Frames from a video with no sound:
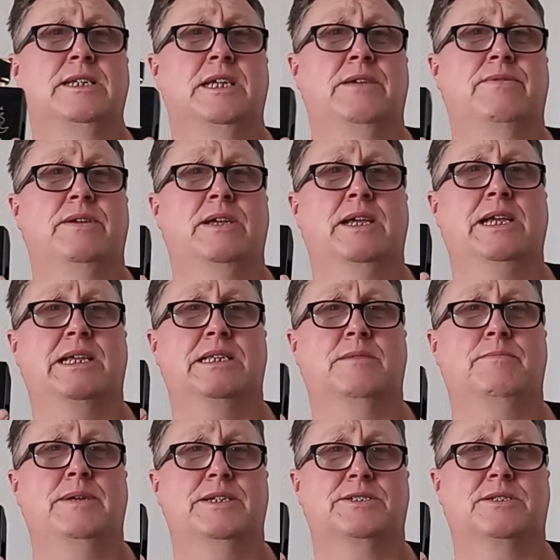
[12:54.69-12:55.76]
If you can get to
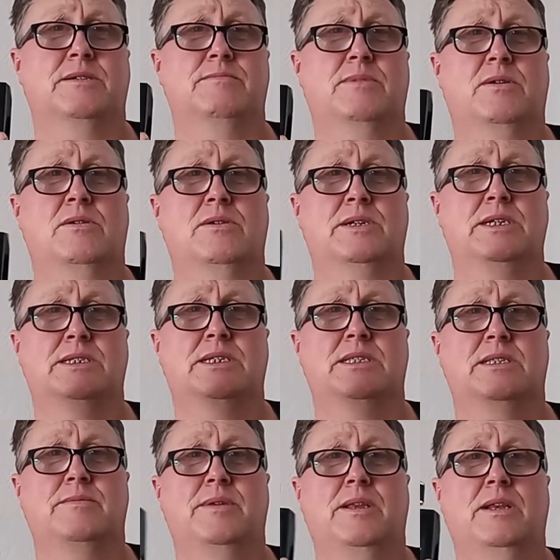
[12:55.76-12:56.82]
Bescot Market in
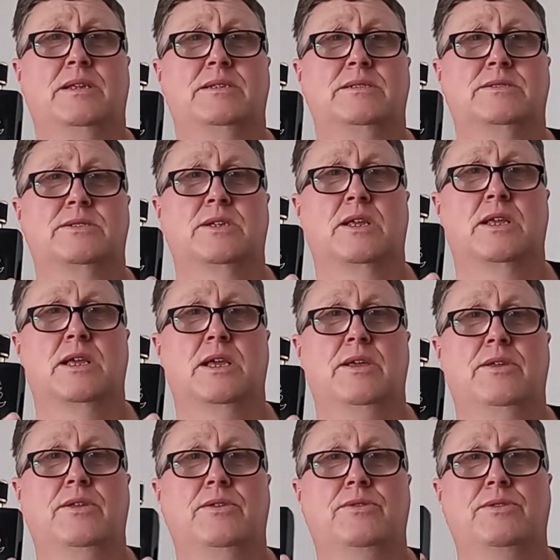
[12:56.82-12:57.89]
the Midlands
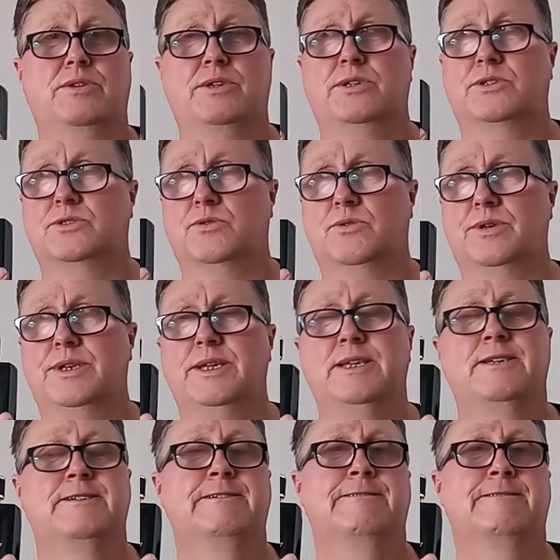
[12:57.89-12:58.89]
uh, on the Sunday,